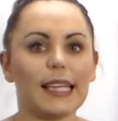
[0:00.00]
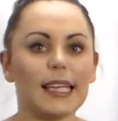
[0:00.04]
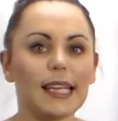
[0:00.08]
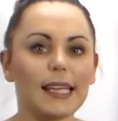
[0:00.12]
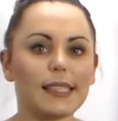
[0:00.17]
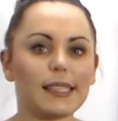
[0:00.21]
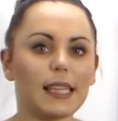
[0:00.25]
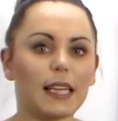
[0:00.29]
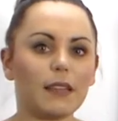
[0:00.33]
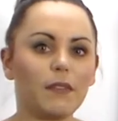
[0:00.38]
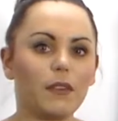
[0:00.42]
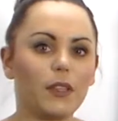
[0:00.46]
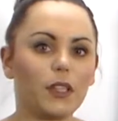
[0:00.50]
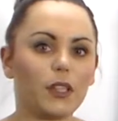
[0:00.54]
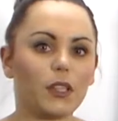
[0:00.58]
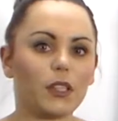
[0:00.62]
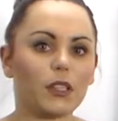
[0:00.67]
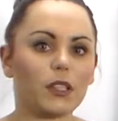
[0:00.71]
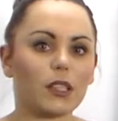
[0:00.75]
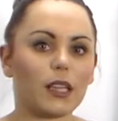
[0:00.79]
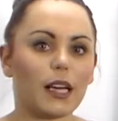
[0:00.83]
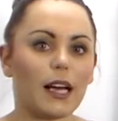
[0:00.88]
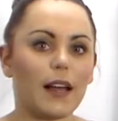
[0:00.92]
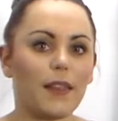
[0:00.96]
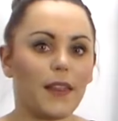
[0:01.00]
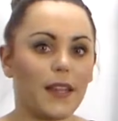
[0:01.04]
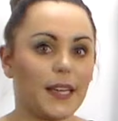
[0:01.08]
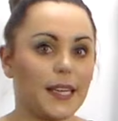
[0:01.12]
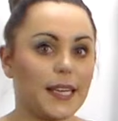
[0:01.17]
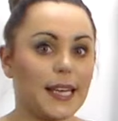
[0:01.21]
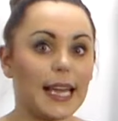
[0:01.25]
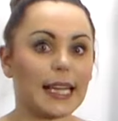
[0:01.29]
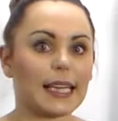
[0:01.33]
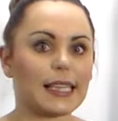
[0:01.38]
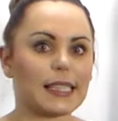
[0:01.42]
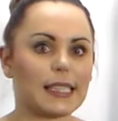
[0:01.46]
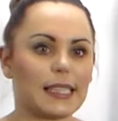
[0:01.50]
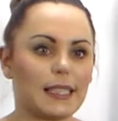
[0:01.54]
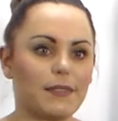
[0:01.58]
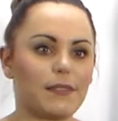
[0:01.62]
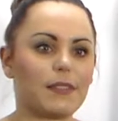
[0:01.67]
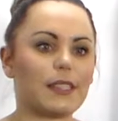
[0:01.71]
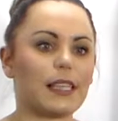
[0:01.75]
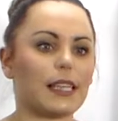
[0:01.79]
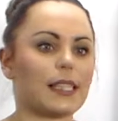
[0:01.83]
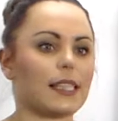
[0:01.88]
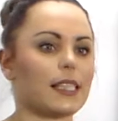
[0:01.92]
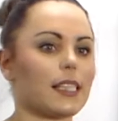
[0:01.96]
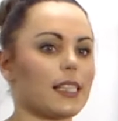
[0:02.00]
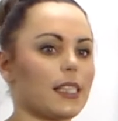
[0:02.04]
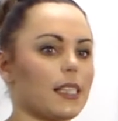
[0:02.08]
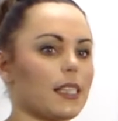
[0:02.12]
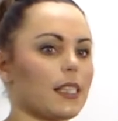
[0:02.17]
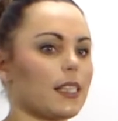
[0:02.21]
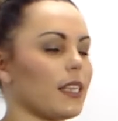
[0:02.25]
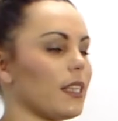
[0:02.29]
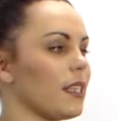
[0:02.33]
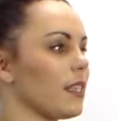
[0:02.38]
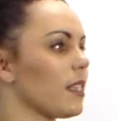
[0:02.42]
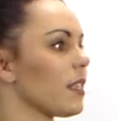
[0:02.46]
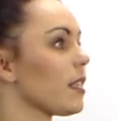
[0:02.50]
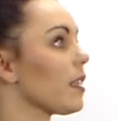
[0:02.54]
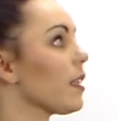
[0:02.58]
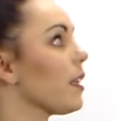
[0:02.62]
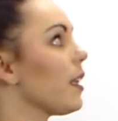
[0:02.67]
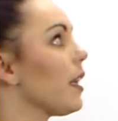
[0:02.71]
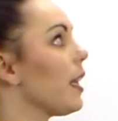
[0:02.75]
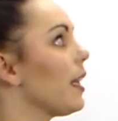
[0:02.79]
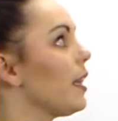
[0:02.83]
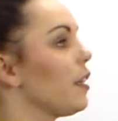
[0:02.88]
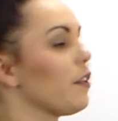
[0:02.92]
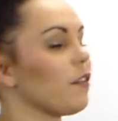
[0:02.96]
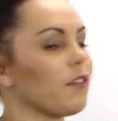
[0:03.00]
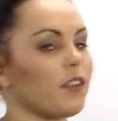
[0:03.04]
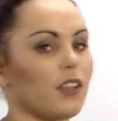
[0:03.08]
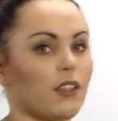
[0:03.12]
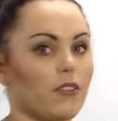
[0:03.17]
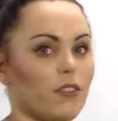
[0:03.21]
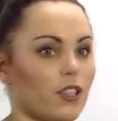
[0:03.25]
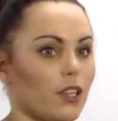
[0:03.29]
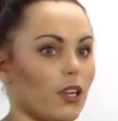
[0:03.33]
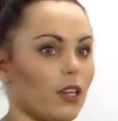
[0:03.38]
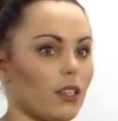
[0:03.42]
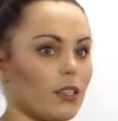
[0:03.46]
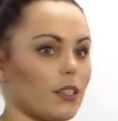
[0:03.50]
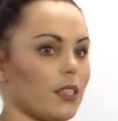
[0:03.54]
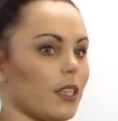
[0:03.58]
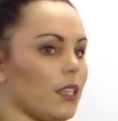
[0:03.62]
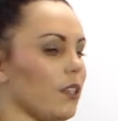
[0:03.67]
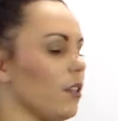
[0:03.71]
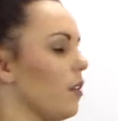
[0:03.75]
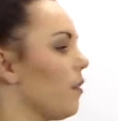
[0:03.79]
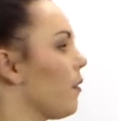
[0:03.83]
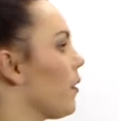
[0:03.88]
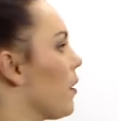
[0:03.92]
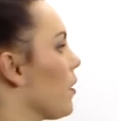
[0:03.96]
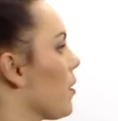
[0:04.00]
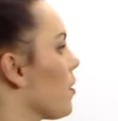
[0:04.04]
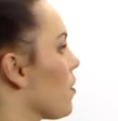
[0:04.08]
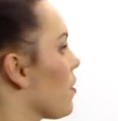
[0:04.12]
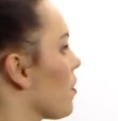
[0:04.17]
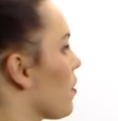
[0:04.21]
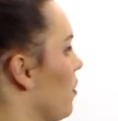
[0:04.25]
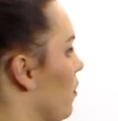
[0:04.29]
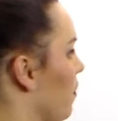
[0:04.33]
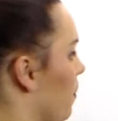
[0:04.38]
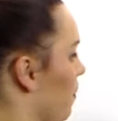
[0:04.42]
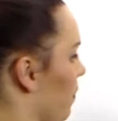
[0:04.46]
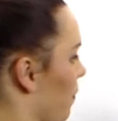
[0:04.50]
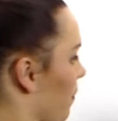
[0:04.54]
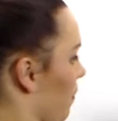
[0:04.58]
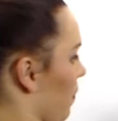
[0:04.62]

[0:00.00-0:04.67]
Let's have a look at the negative sentences in the future continuous.